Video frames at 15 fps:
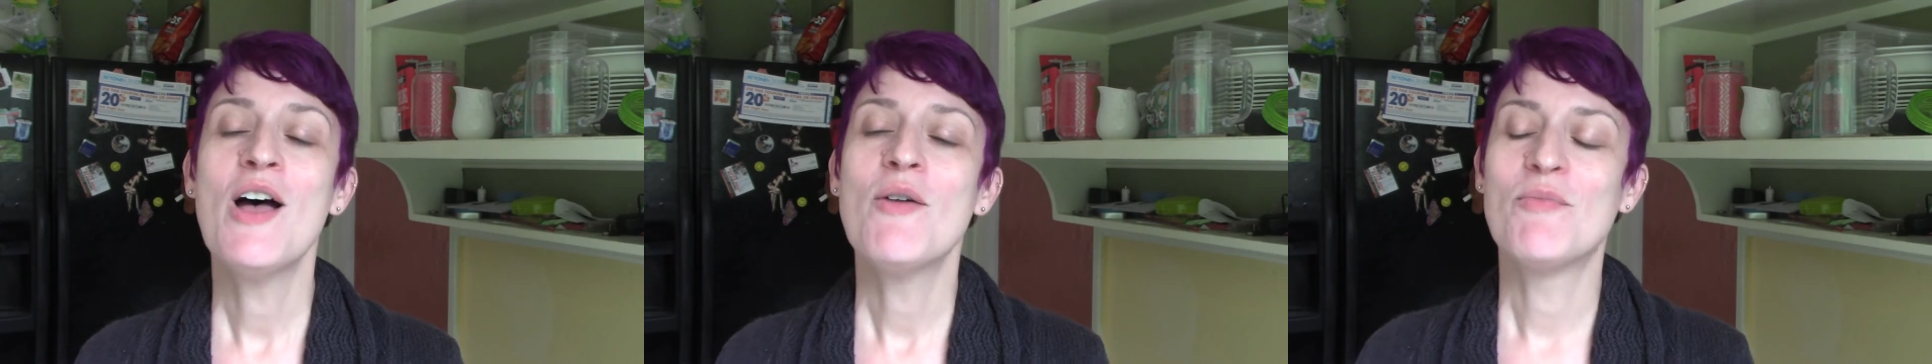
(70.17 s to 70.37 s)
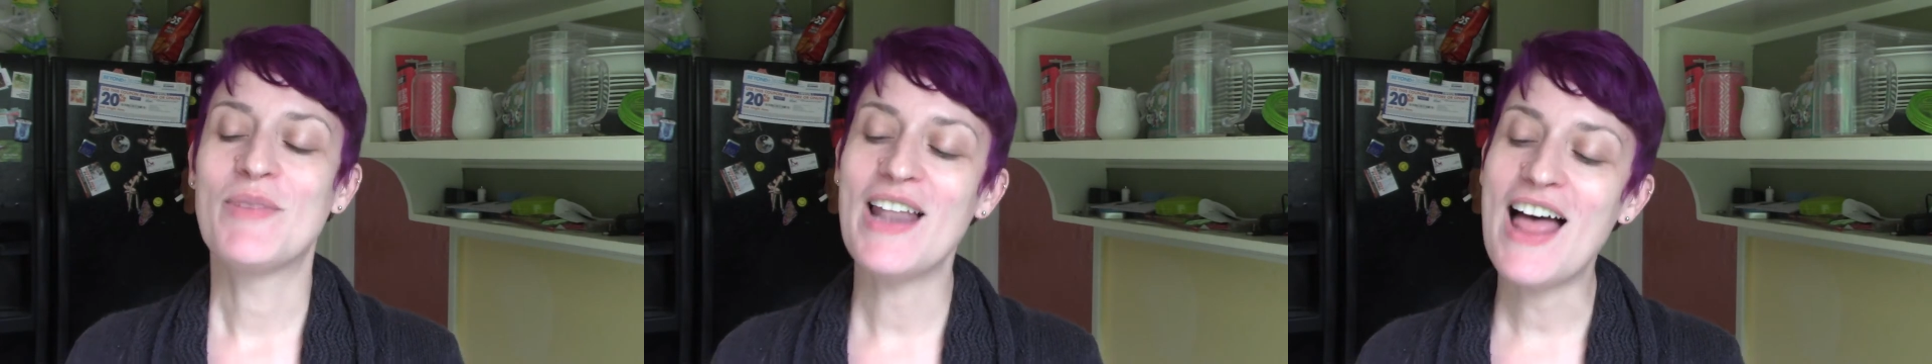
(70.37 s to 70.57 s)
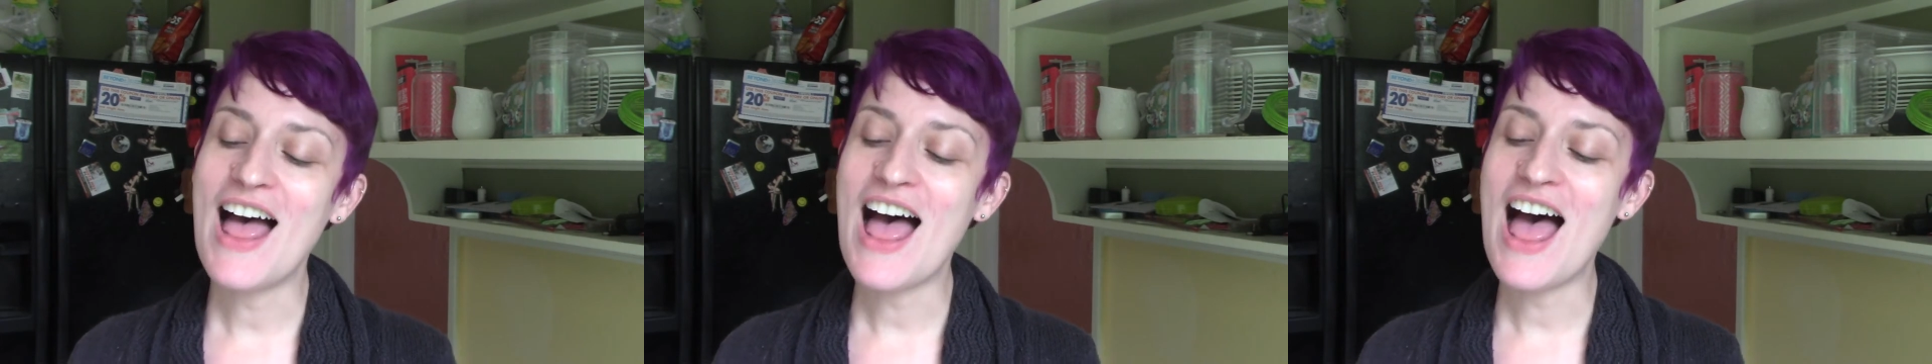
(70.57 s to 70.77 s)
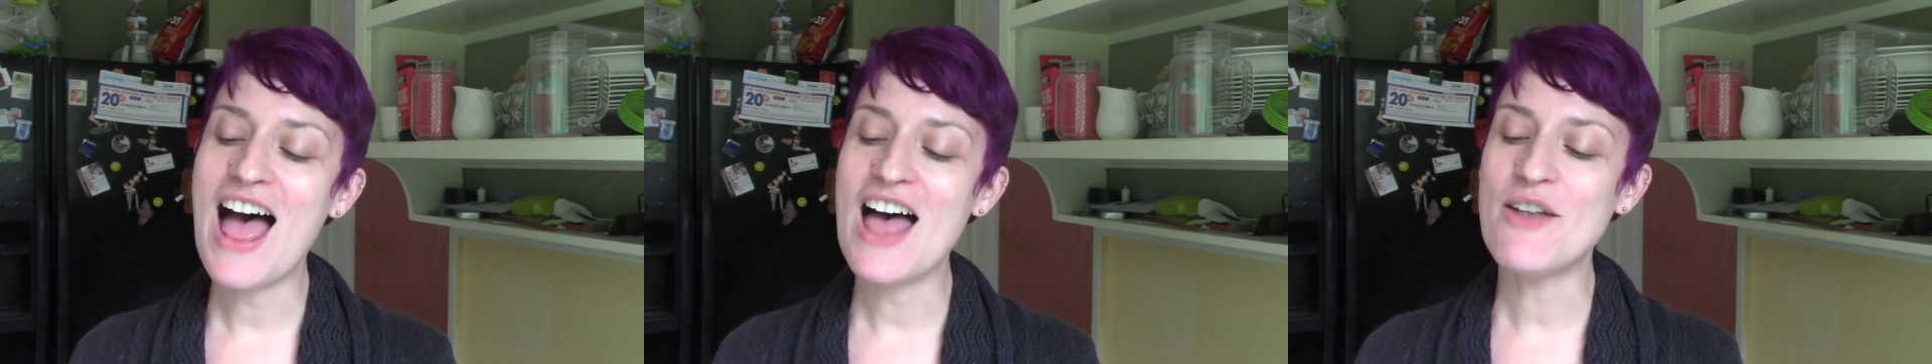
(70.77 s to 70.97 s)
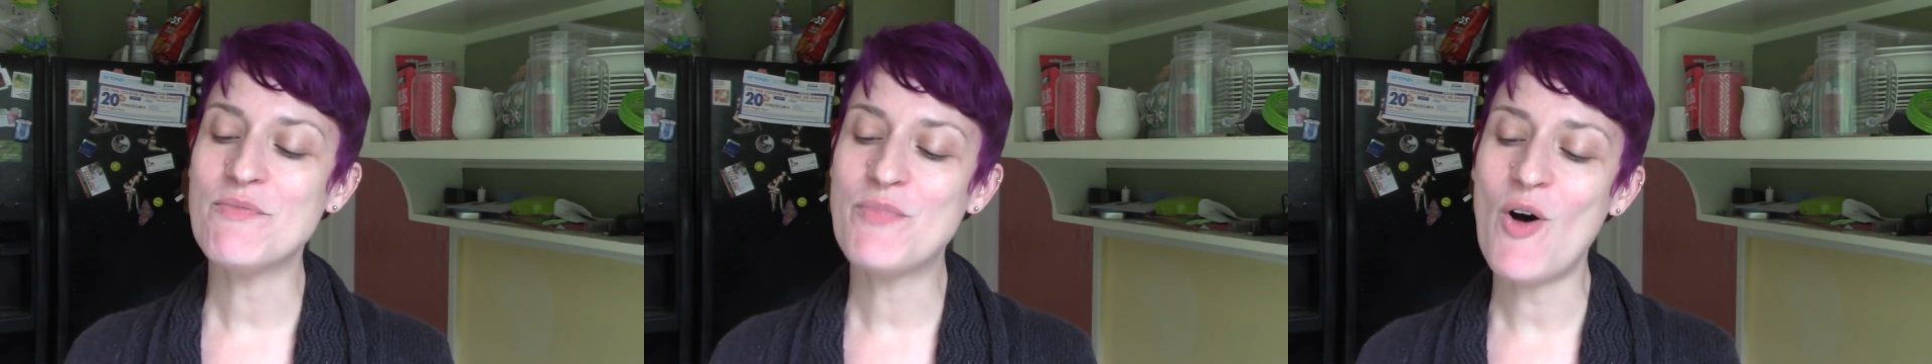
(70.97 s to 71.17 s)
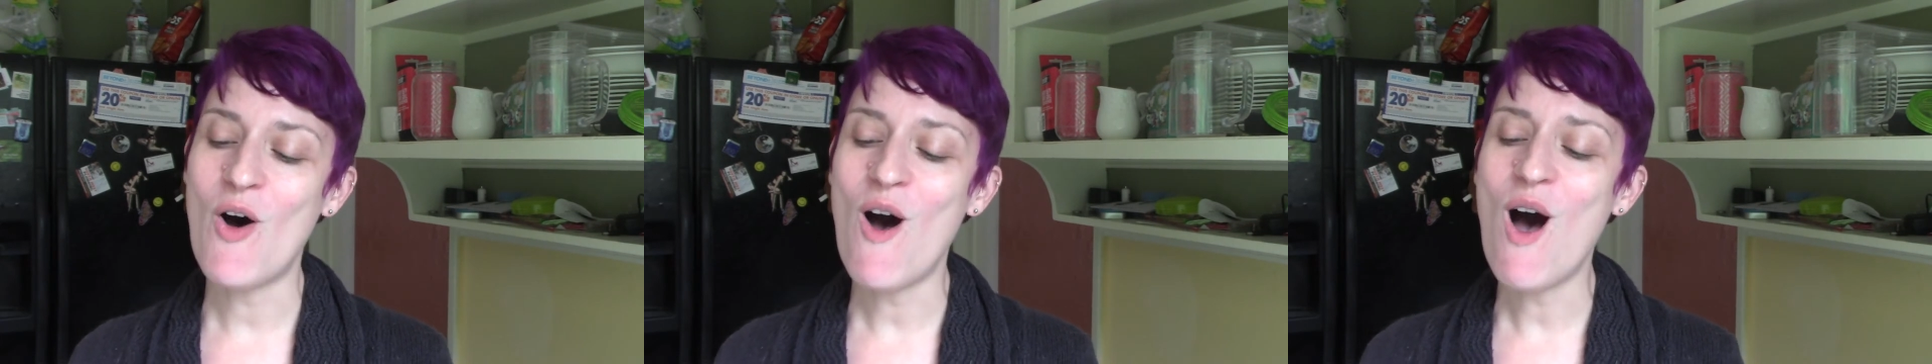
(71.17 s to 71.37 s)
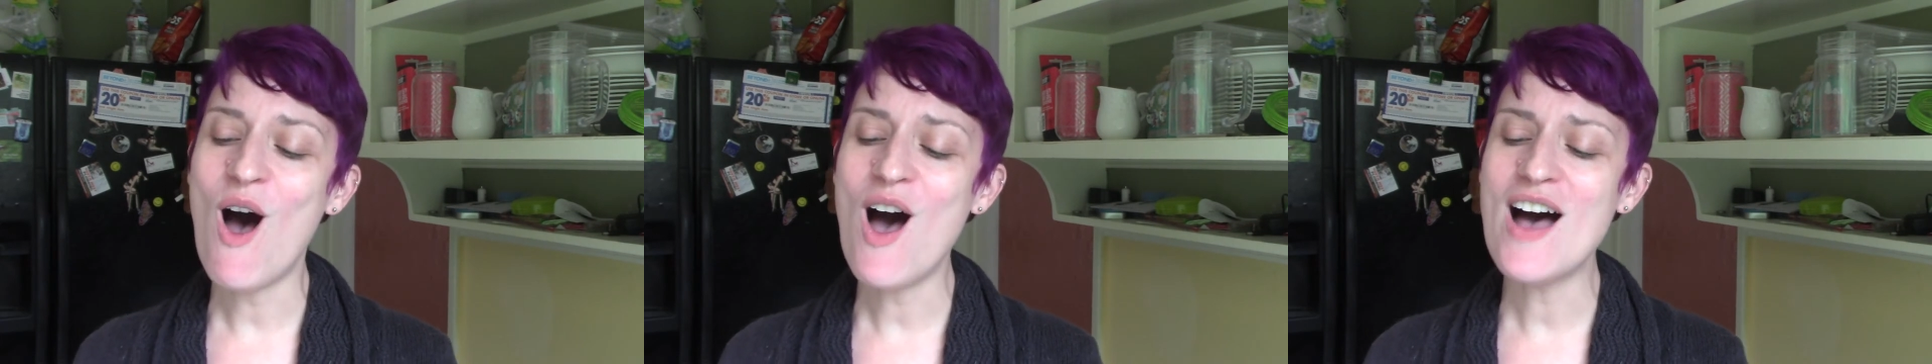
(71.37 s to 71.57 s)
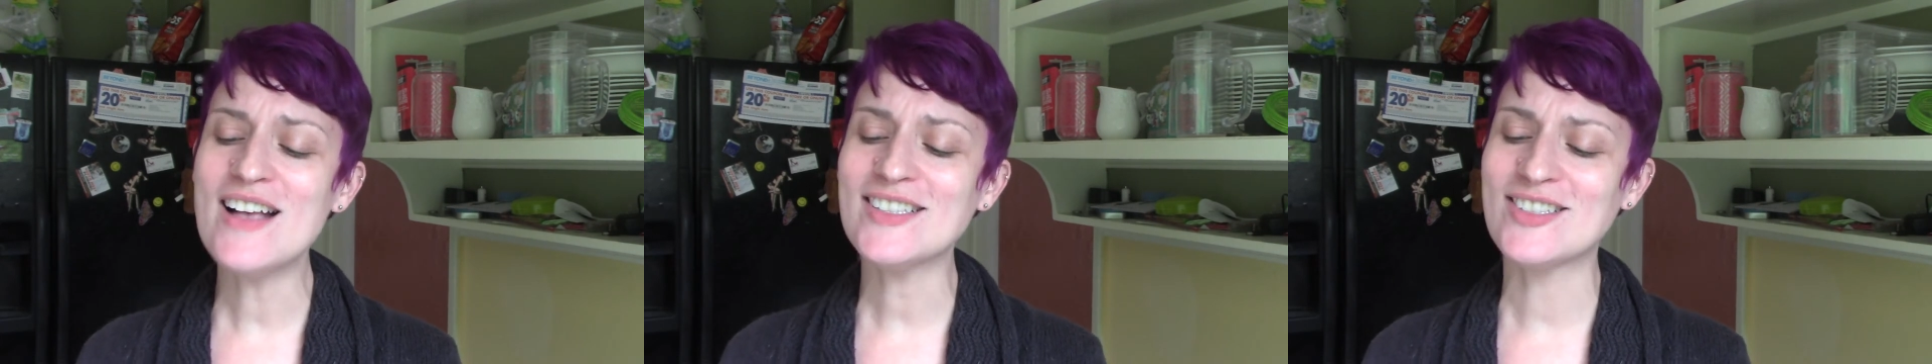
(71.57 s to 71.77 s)
blind
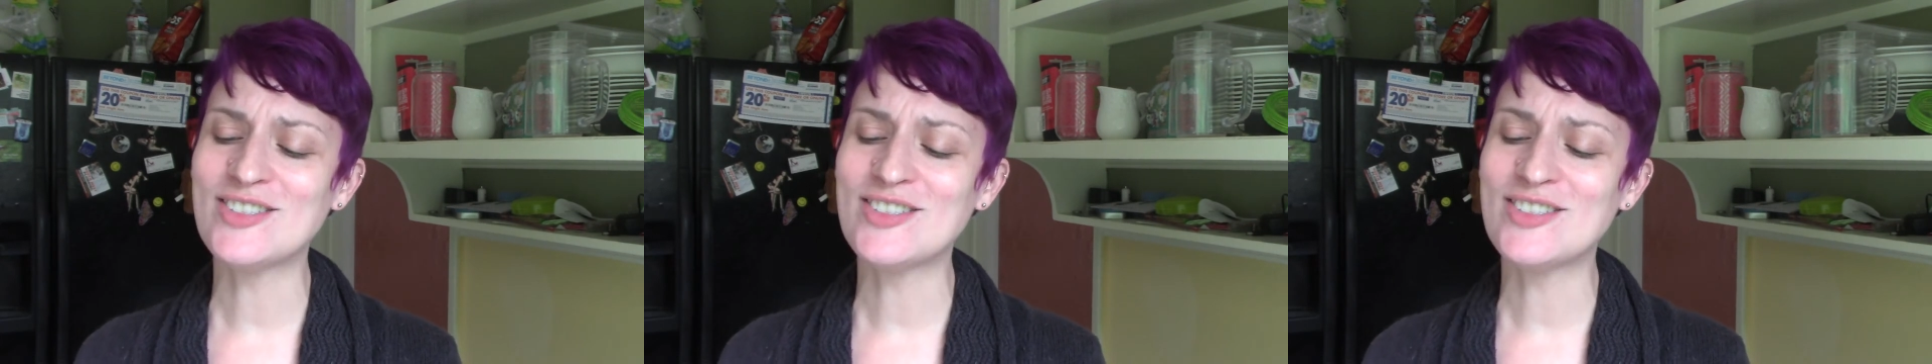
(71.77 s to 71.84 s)
boys